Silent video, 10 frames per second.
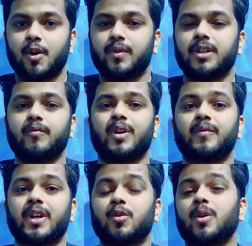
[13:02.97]
Within
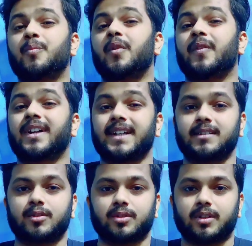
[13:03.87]
1 week you will
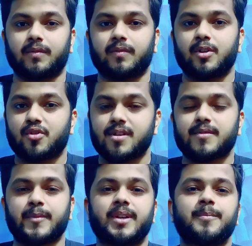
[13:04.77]
perfectize yourself.
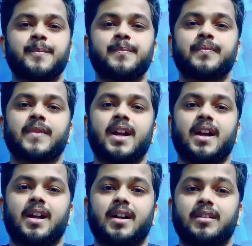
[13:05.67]
Trust me.
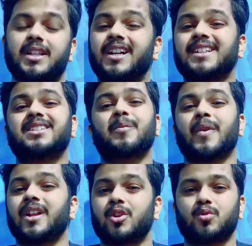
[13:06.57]
And that is the
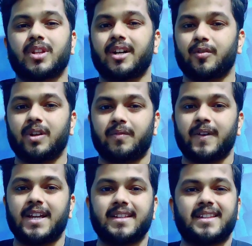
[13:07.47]
main issue that you will
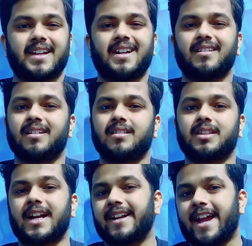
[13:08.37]
face, and
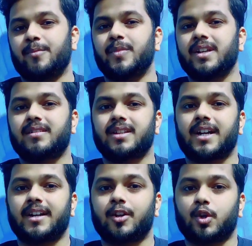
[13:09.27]
that ambience
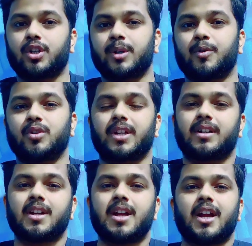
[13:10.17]
that I talked about,
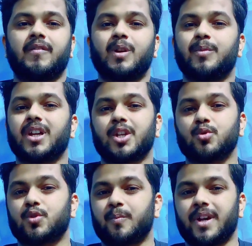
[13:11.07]
that it will be a
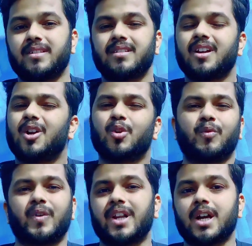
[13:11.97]
huge mess.
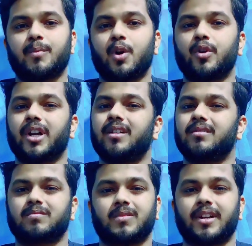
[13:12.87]
Don't worry about it.